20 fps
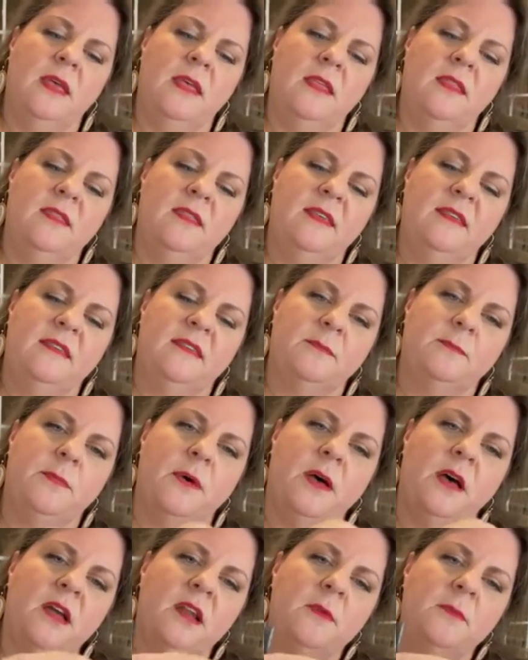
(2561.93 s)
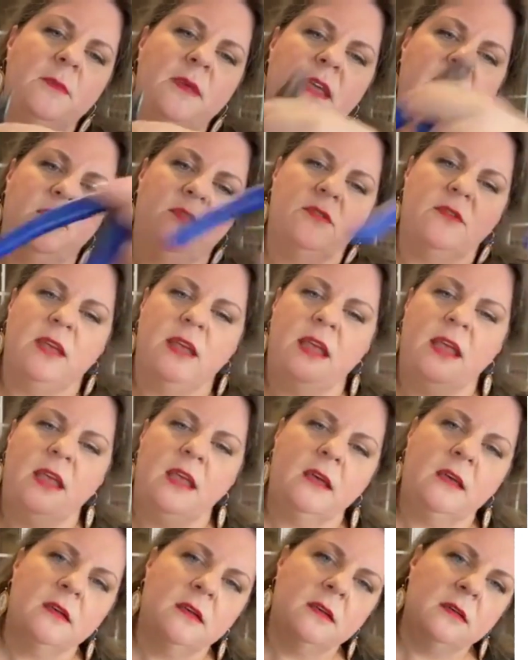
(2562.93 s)
This bottom
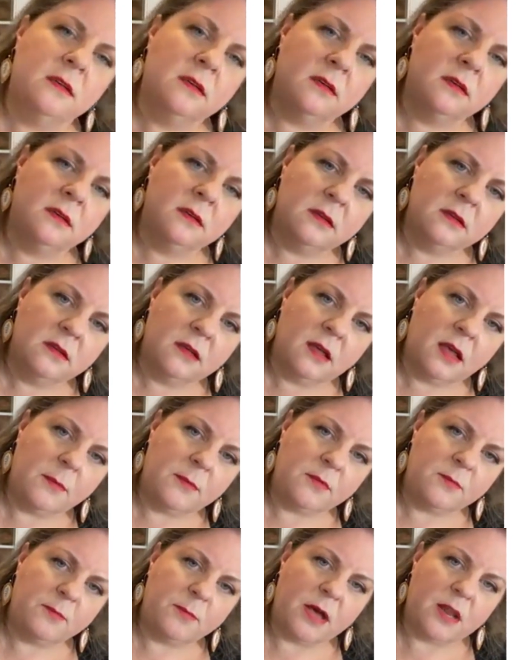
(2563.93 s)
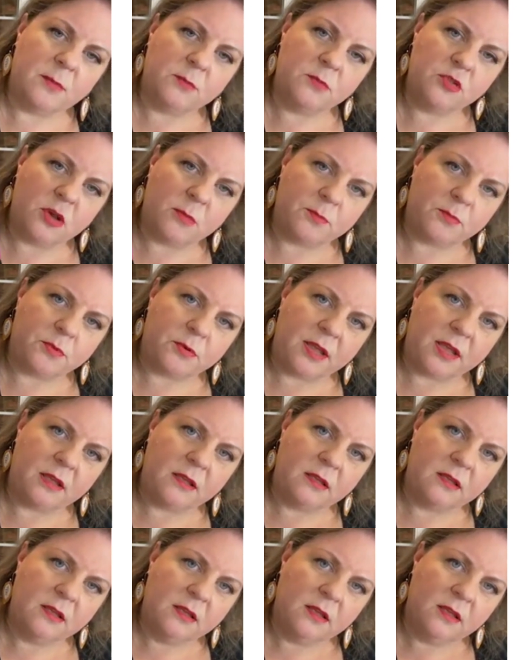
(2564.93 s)
earring, bottom jump
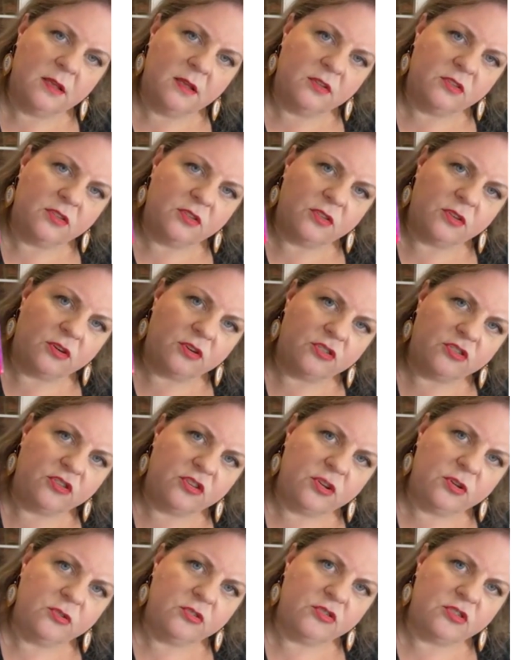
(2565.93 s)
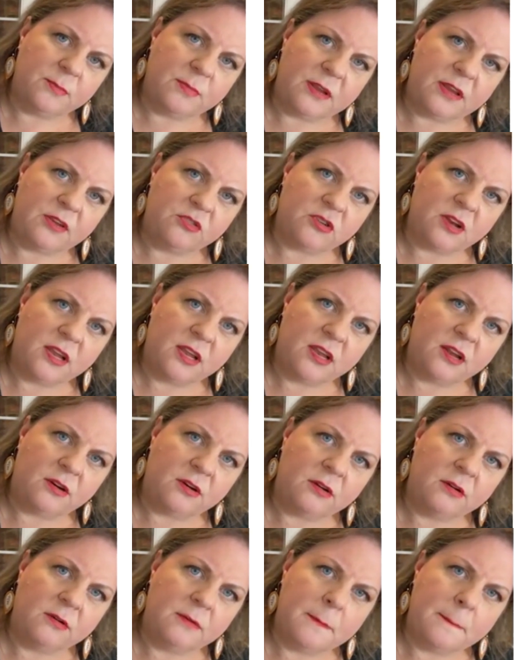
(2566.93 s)
ring. So there are two jump rings right
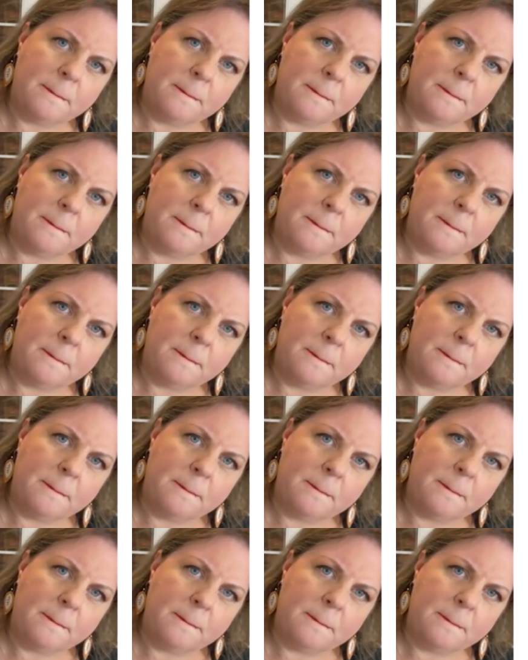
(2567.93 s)
here.